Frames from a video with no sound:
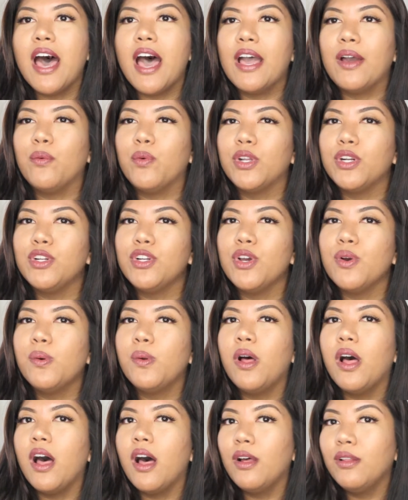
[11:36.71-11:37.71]
I want to
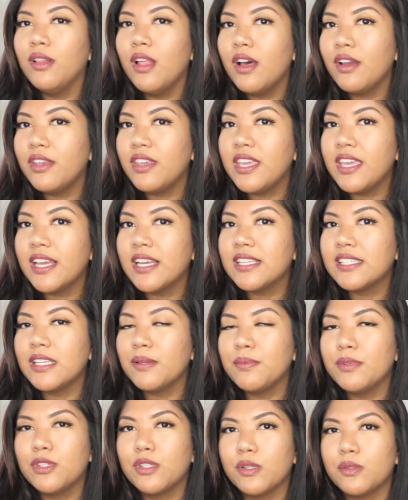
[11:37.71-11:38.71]
know how long you guys
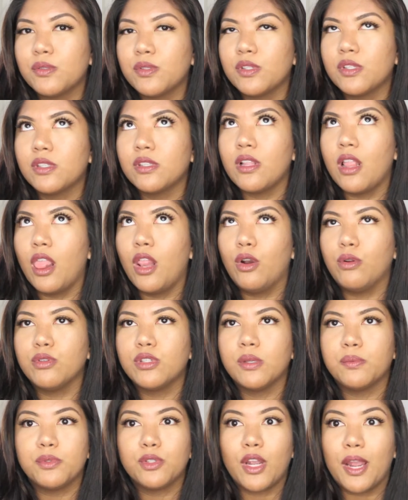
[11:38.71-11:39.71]
have been
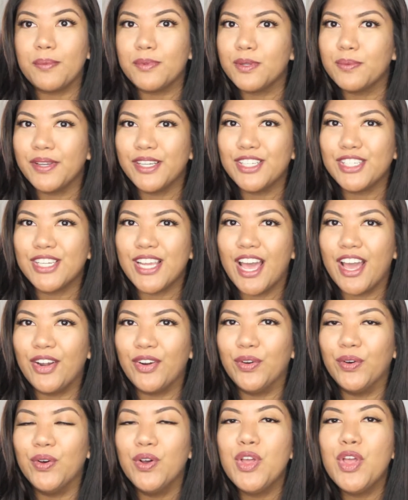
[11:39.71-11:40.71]
subscribed to my
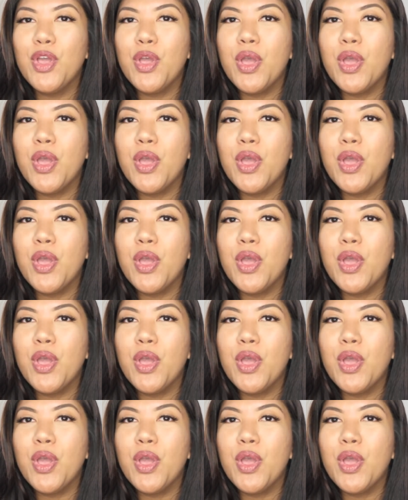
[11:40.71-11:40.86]
channel,